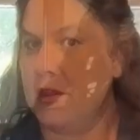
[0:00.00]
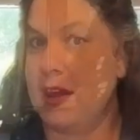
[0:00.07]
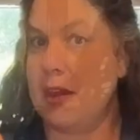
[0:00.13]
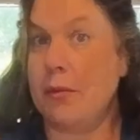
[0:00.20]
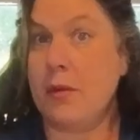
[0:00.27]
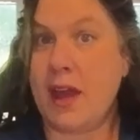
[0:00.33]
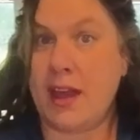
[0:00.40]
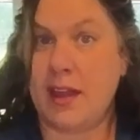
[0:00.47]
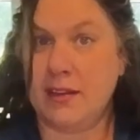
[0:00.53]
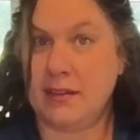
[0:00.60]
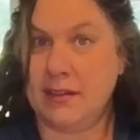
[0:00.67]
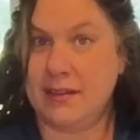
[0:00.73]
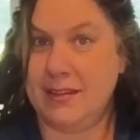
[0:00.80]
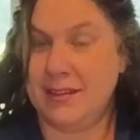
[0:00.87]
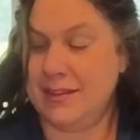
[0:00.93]
Thing one,
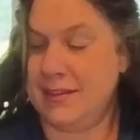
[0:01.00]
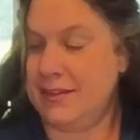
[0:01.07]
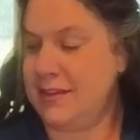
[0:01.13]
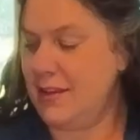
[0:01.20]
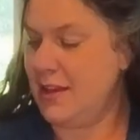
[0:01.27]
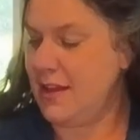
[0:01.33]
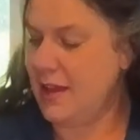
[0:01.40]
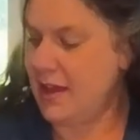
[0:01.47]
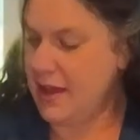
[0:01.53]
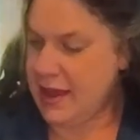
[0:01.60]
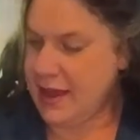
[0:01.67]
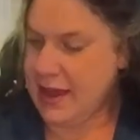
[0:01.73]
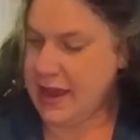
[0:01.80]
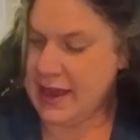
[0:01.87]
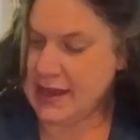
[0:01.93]

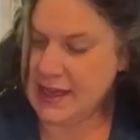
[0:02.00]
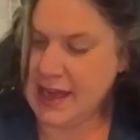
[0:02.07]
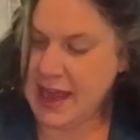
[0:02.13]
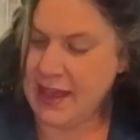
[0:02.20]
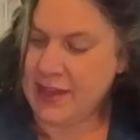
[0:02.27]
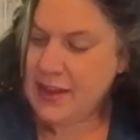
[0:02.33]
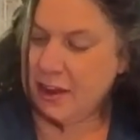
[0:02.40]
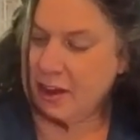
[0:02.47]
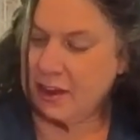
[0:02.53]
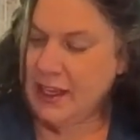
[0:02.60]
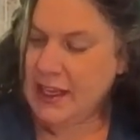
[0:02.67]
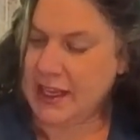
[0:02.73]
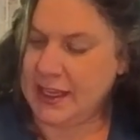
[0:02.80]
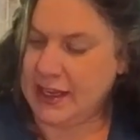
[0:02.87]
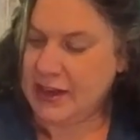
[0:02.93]
I did add the
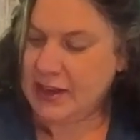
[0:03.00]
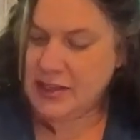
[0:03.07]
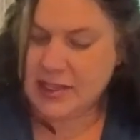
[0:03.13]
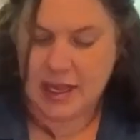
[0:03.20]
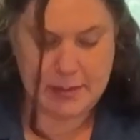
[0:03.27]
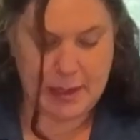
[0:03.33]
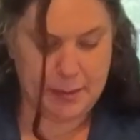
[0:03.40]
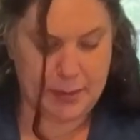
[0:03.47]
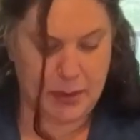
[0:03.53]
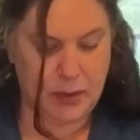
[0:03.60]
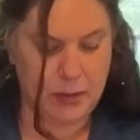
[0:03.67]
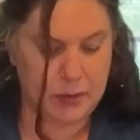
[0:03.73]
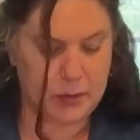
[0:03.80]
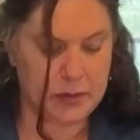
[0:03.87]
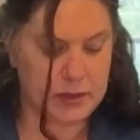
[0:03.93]
garlic in here. I chopped up a
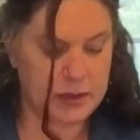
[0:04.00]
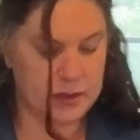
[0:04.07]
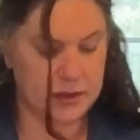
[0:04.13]
whole